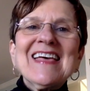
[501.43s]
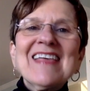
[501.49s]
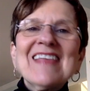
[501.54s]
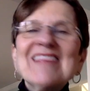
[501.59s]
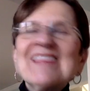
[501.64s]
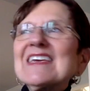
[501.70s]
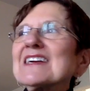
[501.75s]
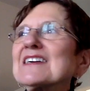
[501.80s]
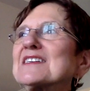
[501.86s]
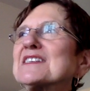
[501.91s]

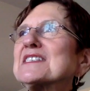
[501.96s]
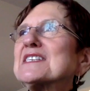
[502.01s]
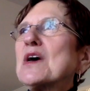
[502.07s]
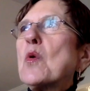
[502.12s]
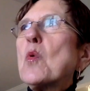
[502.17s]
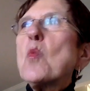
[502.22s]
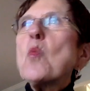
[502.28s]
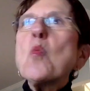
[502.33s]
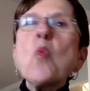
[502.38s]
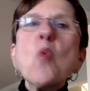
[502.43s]
There's a
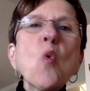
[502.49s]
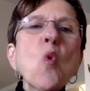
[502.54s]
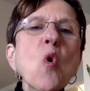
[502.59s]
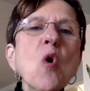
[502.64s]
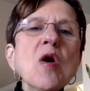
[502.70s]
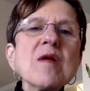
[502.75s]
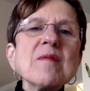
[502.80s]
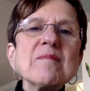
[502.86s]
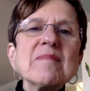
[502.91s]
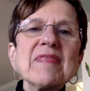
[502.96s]

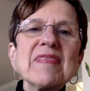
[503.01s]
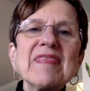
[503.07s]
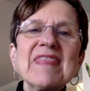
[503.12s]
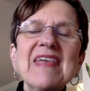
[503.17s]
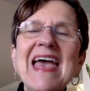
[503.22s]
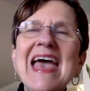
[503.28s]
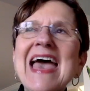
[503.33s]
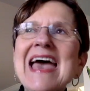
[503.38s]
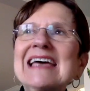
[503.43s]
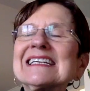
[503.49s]
warmth
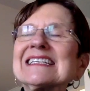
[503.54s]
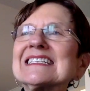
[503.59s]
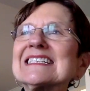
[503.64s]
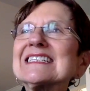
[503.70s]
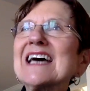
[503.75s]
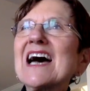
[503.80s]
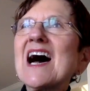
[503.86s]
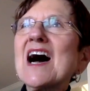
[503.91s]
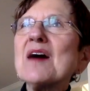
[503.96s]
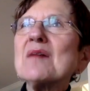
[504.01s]
and
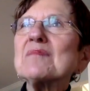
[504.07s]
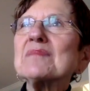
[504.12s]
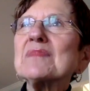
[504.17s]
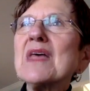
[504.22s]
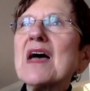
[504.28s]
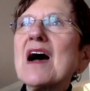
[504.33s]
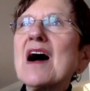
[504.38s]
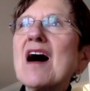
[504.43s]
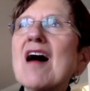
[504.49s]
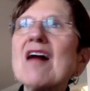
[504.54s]

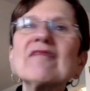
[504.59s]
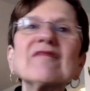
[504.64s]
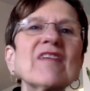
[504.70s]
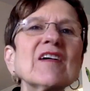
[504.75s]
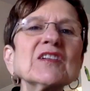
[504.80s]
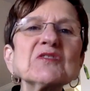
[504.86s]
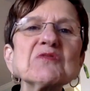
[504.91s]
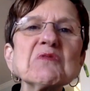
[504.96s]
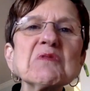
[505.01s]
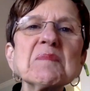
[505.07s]
a
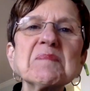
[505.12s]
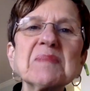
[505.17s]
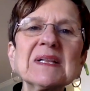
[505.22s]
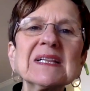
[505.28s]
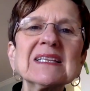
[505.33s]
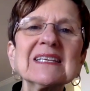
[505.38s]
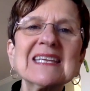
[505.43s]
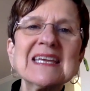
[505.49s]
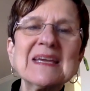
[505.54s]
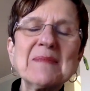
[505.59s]

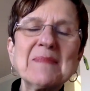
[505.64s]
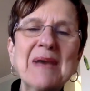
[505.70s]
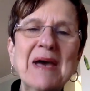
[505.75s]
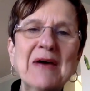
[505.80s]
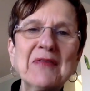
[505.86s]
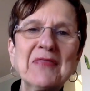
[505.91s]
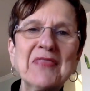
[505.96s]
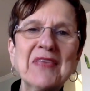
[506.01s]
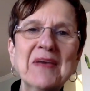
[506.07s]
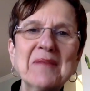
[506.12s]
vulnerability
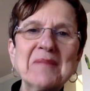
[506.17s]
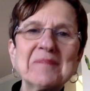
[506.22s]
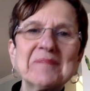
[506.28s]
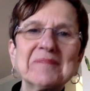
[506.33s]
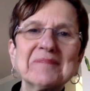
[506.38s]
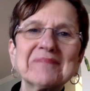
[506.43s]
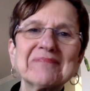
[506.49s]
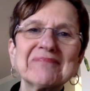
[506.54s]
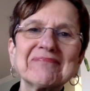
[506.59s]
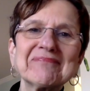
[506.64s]
about them.
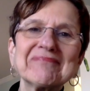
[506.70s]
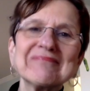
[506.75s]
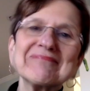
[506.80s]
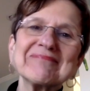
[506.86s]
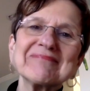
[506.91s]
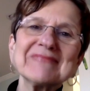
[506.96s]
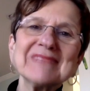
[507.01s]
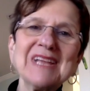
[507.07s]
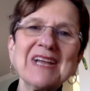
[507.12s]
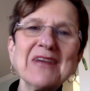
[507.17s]

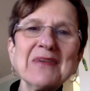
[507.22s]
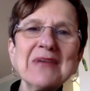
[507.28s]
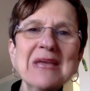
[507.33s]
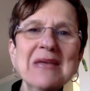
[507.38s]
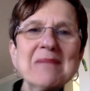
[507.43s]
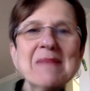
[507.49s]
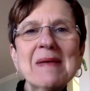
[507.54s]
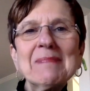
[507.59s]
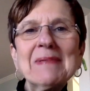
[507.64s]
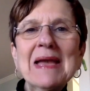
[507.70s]
Okay,
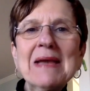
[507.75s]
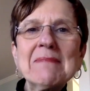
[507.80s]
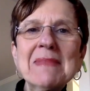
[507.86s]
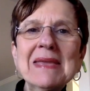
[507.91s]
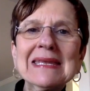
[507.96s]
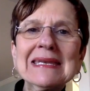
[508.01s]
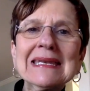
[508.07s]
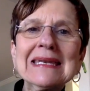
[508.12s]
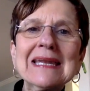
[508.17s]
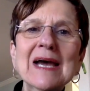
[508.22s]
maybe I
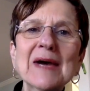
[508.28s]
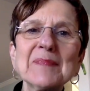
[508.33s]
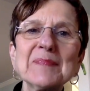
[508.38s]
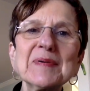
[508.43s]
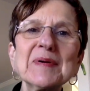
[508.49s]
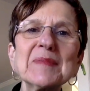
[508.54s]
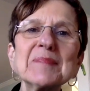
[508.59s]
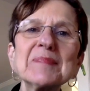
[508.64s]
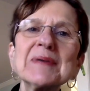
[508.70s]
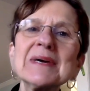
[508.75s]
made it up,
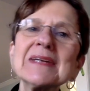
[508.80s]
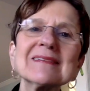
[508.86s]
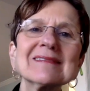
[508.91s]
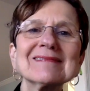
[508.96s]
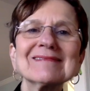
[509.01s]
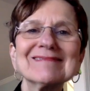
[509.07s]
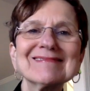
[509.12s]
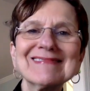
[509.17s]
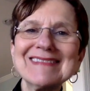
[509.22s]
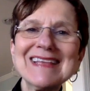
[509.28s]
but
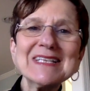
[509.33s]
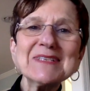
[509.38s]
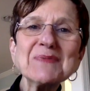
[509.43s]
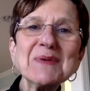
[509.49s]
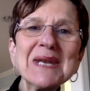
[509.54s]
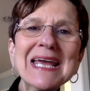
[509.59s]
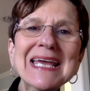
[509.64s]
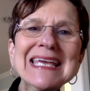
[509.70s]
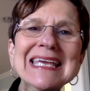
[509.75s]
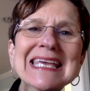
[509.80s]
that's what
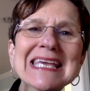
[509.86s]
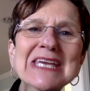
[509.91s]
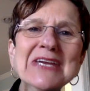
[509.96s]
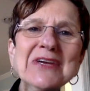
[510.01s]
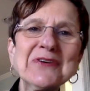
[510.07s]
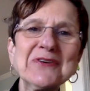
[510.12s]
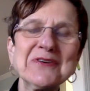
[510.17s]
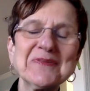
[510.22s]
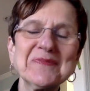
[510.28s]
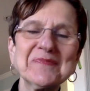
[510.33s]
I
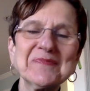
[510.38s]
hear.